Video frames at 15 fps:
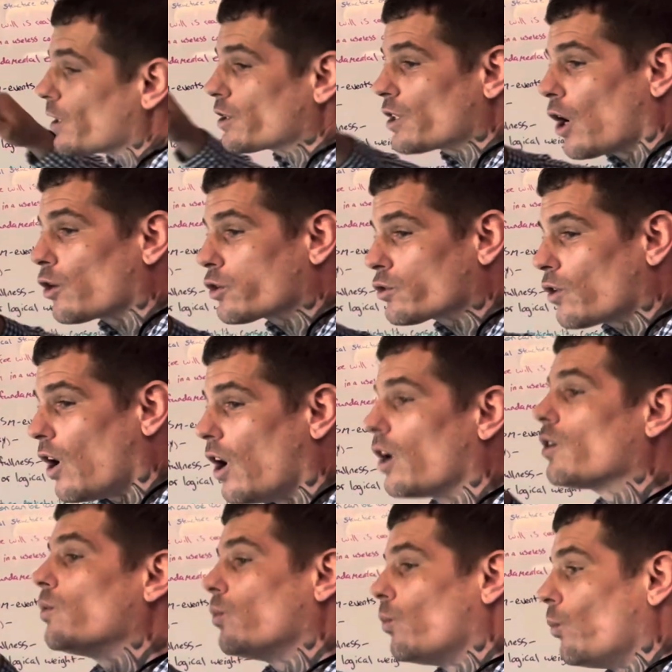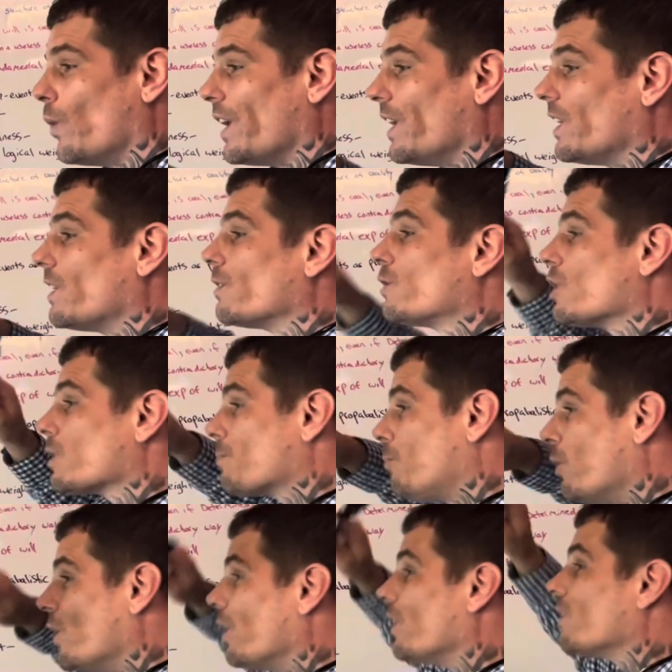so strong, we need to just
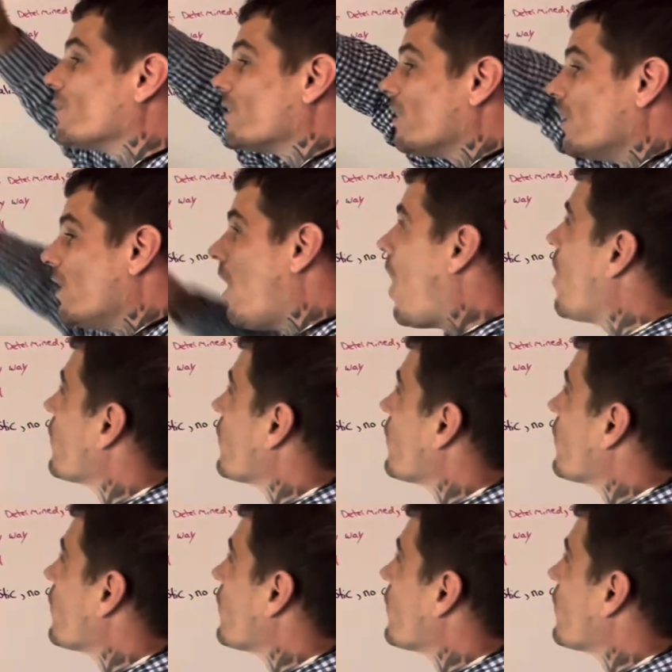put all